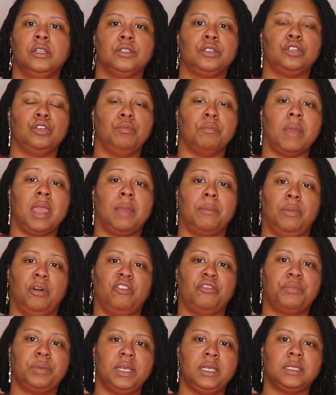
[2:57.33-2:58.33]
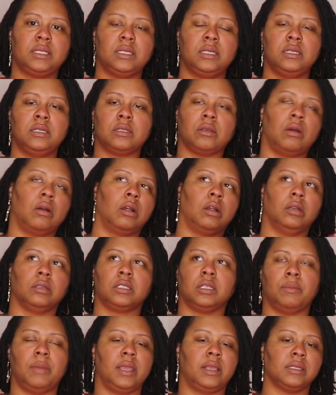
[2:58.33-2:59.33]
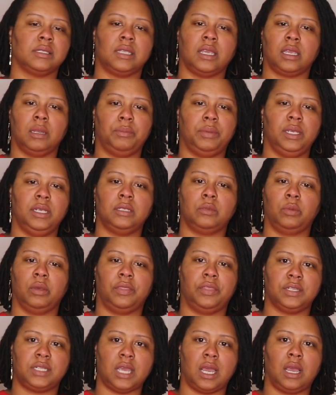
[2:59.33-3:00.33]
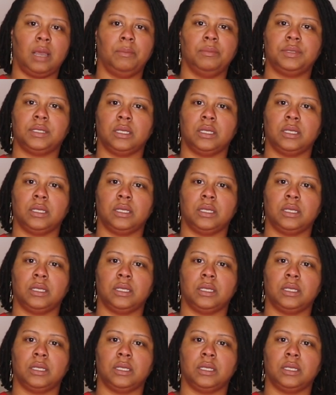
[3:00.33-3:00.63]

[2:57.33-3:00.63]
to make both pieces or to make a second piece with the top.